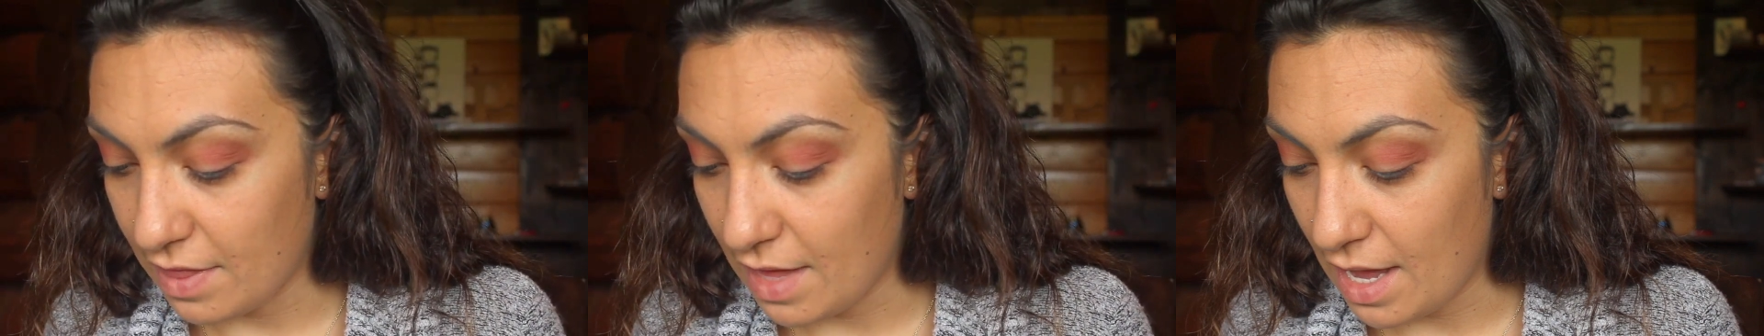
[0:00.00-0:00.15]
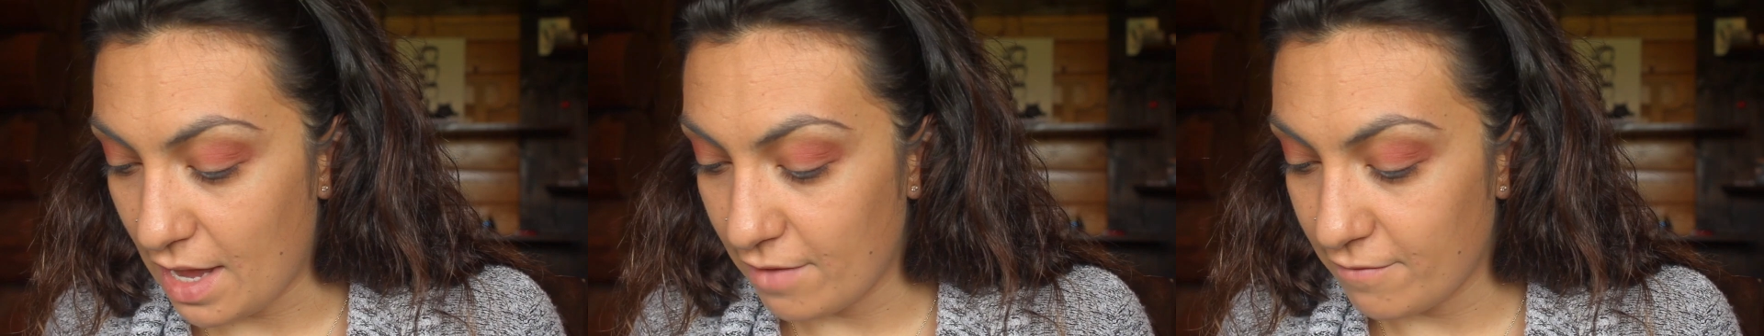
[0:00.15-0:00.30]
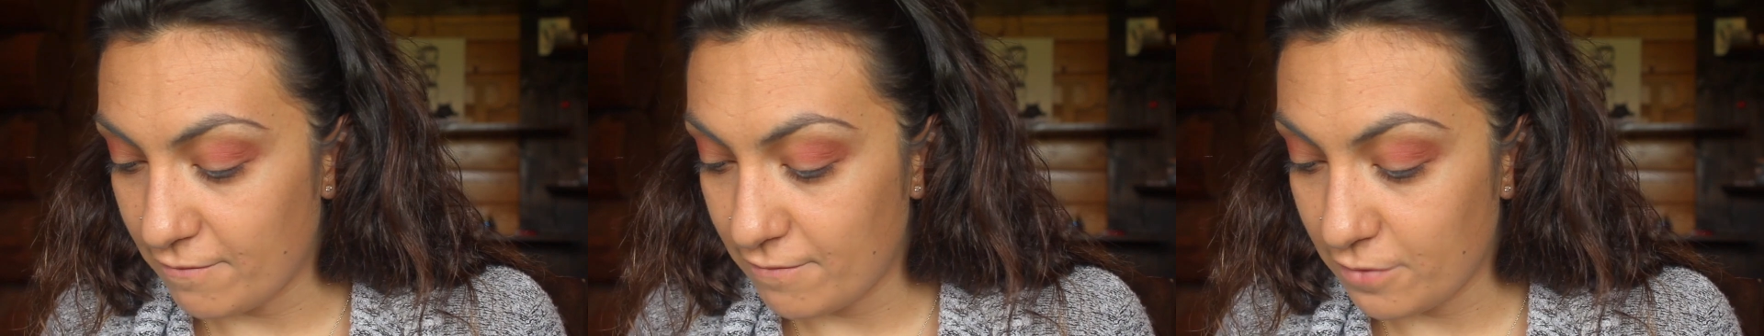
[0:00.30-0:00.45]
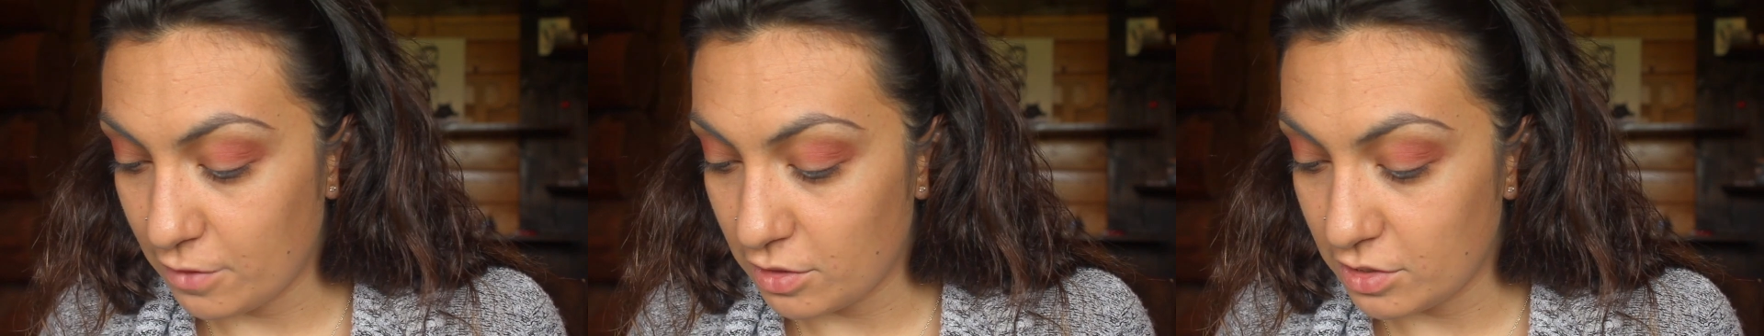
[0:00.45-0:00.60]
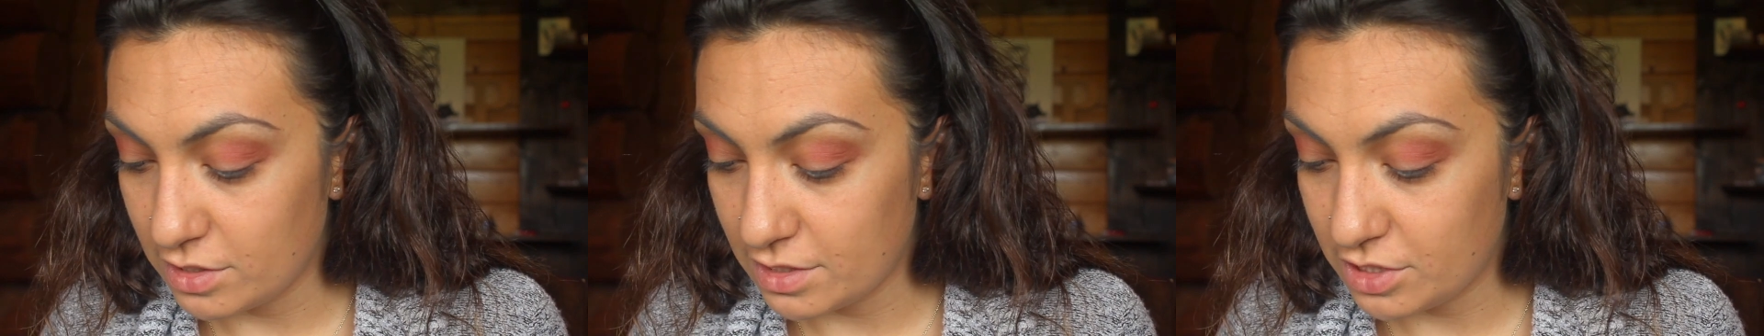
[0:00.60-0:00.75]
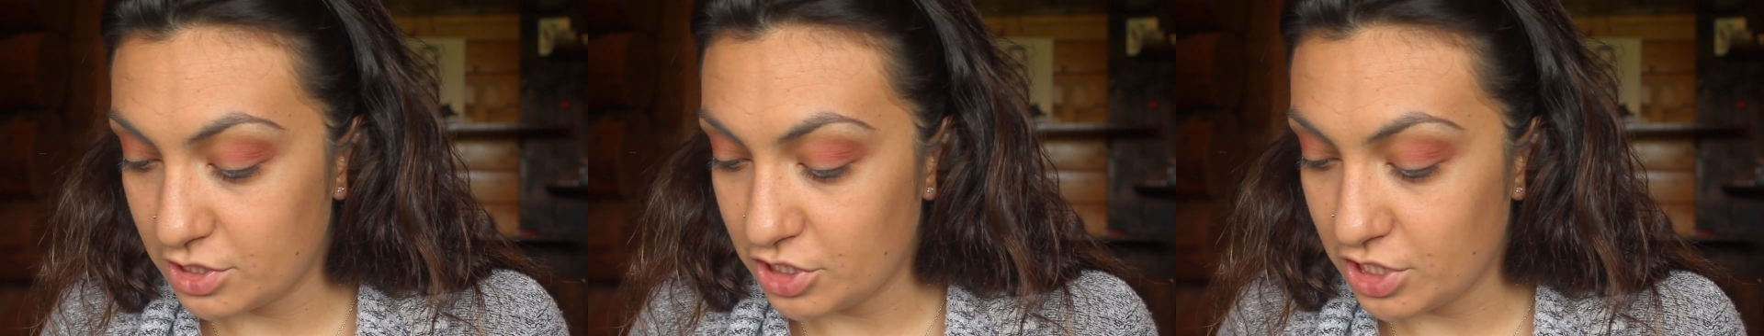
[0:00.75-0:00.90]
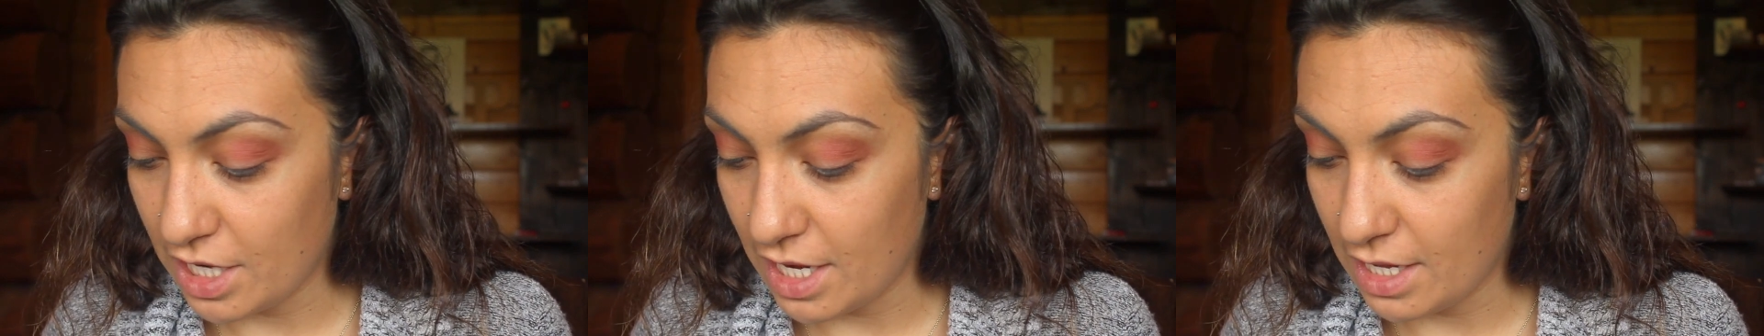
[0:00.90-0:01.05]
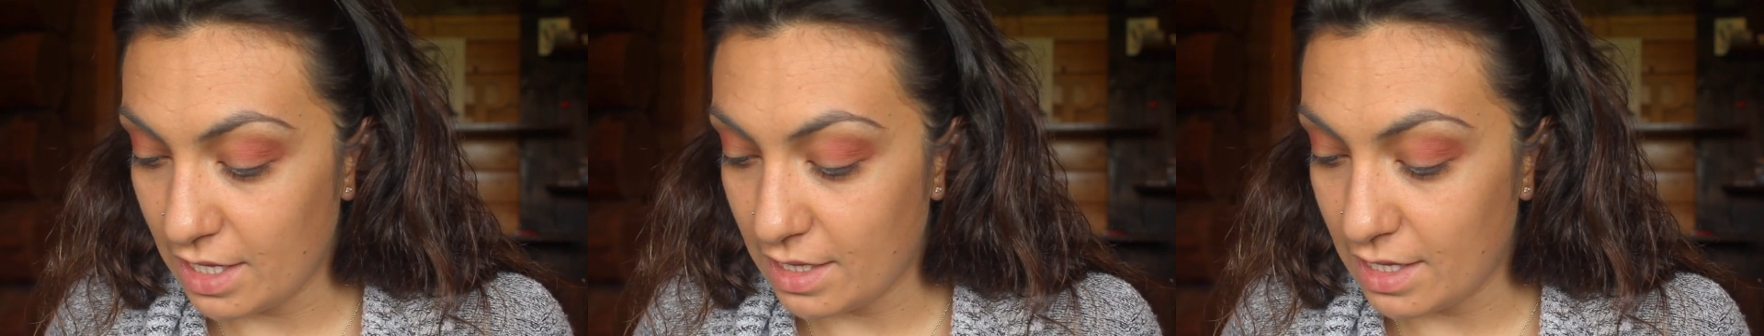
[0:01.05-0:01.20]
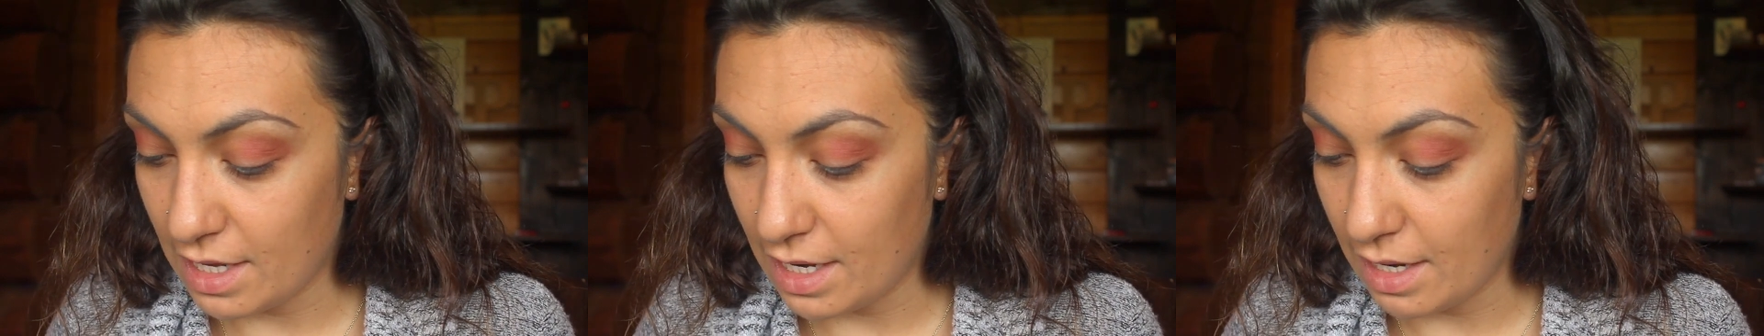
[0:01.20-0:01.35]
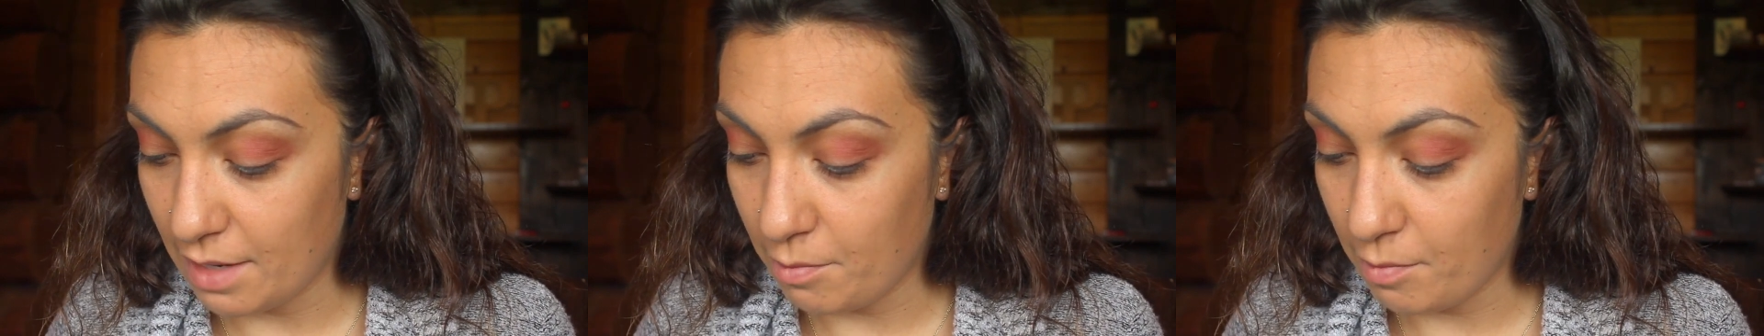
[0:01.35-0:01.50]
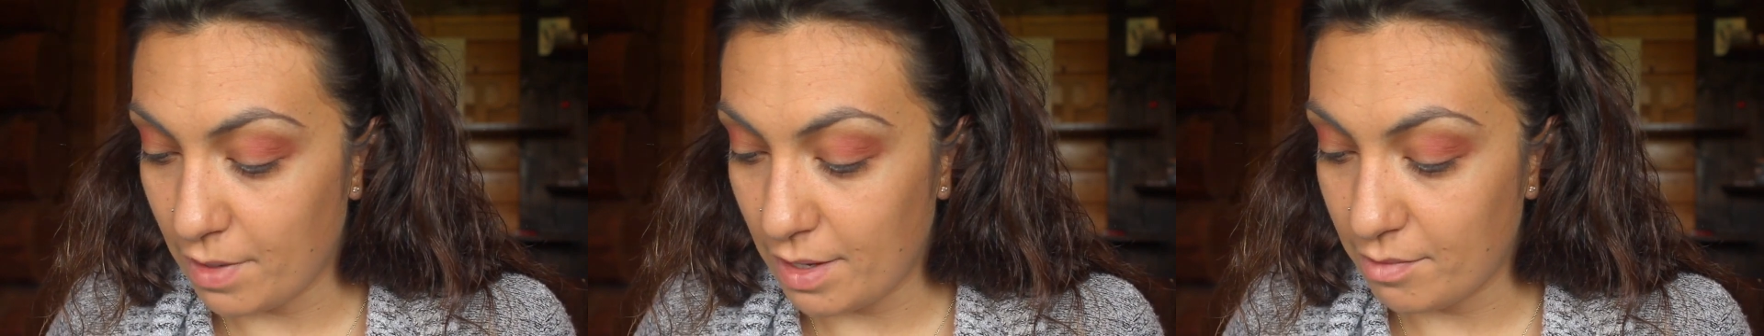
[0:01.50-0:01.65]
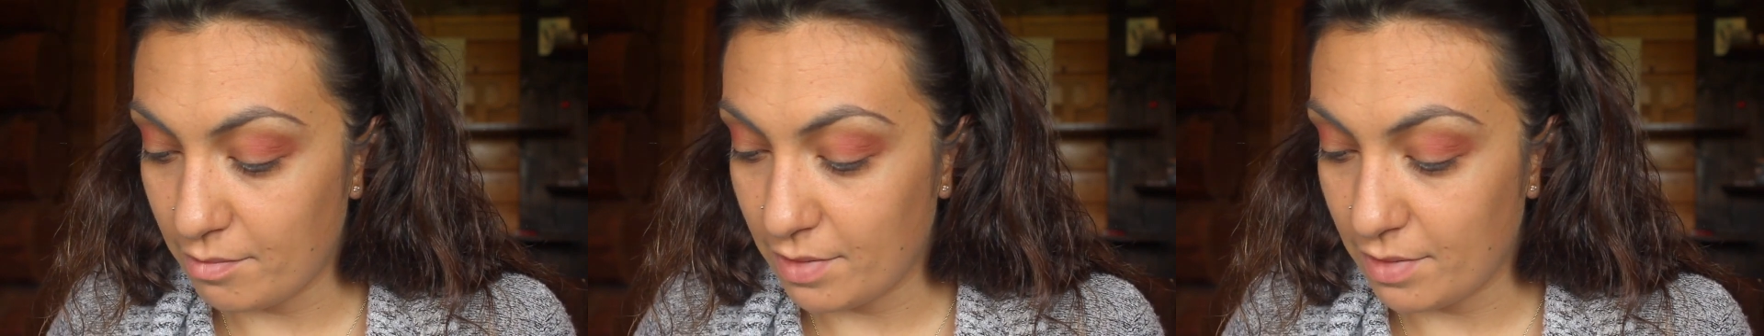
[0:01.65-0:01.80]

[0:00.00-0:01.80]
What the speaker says: that first shade that I went